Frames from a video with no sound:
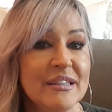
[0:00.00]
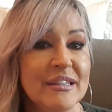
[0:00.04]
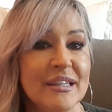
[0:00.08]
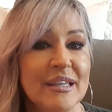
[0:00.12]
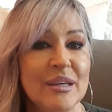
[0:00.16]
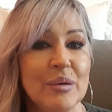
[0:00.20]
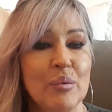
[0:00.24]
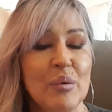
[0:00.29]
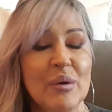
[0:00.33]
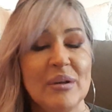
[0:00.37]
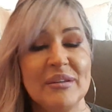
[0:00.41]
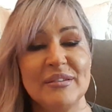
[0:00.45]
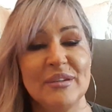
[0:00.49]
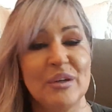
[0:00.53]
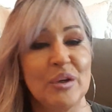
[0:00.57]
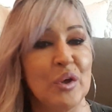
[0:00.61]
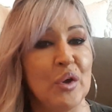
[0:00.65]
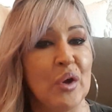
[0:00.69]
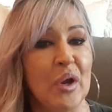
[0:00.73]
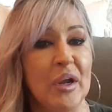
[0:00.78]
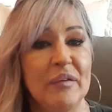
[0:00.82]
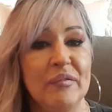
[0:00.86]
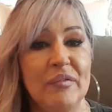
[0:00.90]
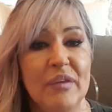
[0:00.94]
it wasn't a
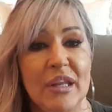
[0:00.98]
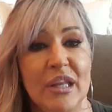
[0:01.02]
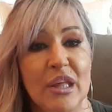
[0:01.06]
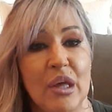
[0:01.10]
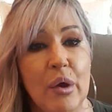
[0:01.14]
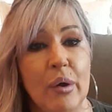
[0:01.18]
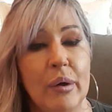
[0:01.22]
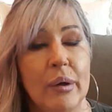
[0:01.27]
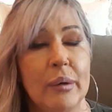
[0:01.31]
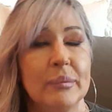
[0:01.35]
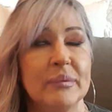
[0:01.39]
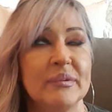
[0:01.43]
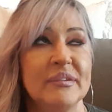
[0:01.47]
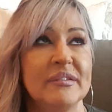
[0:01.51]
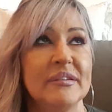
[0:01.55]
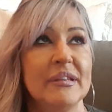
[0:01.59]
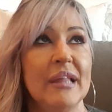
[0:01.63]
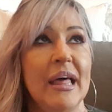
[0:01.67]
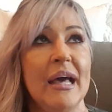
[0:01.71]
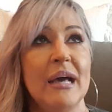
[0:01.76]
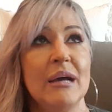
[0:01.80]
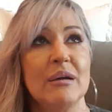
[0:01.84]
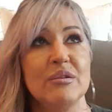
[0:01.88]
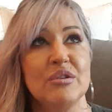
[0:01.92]
great video. I was
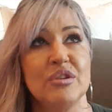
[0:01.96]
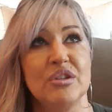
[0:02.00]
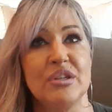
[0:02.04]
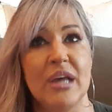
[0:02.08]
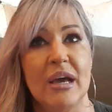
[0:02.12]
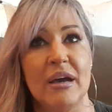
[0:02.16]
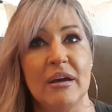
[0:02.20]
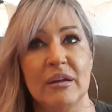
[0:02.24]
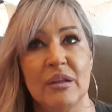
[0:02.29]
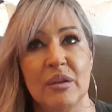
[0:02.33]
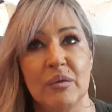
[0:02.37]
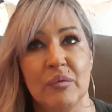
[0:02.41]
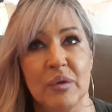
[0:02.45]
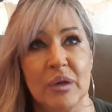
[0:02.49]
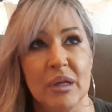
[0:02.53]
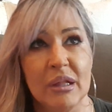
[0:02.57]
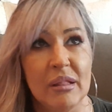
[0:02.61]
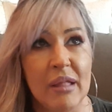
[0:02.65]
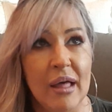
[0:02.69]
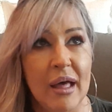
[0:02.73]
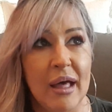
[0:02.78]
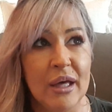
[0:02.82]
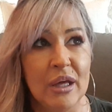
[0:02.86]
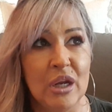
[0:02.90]
slouched down in the
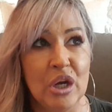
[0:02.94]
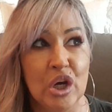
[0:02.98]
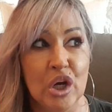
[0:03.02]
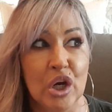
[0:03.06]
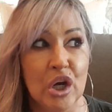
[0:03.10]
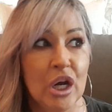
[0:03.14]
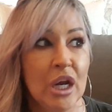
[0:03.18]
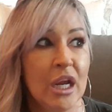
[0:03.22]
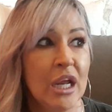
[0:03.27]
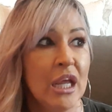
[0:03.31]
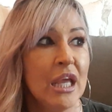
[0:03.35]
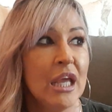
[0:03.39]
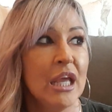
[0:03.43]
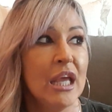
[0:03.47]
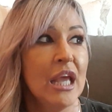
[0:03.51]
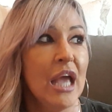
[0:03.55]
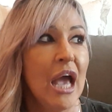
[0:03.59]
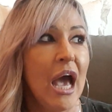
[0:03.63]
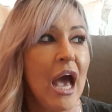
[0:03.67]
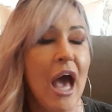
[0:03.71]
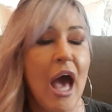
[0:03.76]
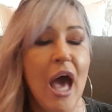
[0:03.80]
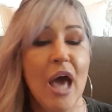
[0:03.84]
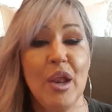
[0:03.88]
recliner.
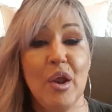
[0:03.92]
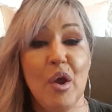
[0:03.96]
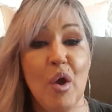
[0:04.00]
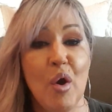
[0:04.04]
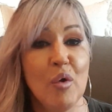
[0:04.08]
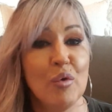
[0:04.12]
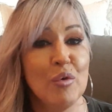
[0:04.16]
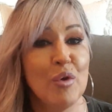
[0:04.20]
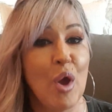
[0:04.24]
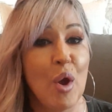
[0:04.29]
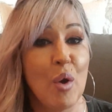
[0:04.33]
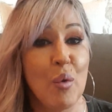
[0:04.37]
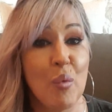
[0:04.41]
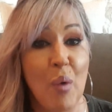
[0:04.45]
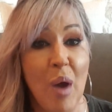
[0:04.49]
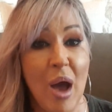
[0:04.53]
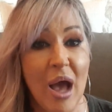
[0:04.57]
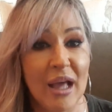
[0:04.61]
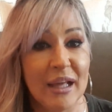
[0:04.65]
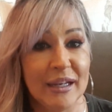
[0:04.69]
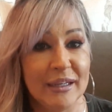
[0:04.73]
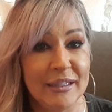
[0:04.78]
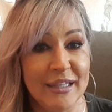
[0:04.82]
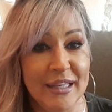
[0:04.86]
I don't know
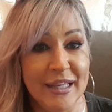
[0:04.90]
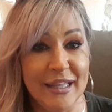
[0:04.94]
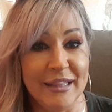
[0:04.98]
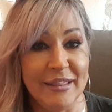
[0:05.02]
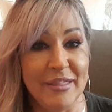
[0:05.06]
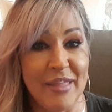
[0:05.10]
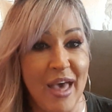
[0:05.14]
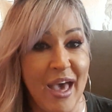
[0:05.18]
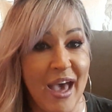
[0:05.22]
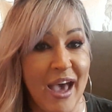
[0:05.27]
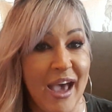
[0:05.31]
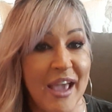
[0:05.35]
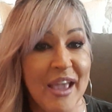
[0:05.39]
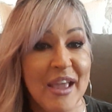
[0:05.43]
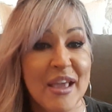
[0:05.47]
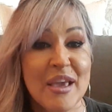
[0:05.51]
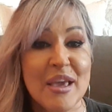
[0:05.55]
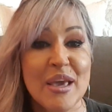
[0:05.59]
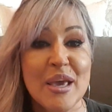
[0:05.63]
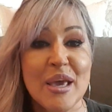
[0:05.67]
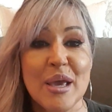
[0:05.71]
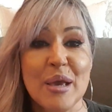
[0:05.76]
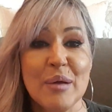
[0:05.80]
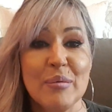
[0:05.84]
why I did that.
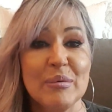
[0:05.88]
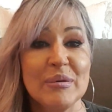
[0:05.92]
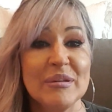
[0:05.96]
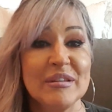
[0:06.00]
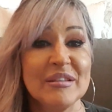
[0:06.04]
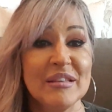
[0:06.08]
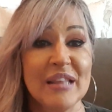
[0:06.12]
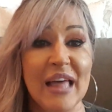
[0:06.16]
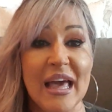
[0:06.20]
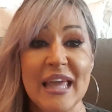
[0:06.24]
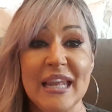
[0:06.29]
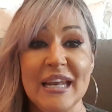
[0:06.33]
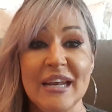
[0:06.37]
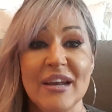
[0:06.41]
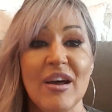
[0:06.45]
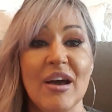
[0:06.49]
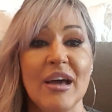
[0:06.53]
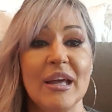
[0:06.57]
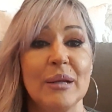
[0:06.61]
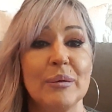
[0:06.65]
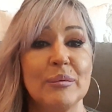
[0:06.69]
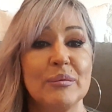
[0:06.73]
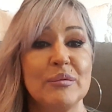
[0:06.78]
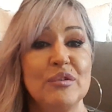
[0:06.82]
It was late at
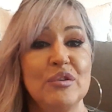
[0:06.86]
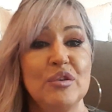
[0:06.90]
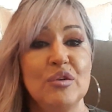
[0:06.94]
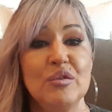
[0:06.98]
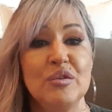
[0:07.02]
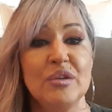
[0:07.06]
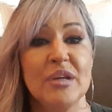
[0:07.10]
night. I was too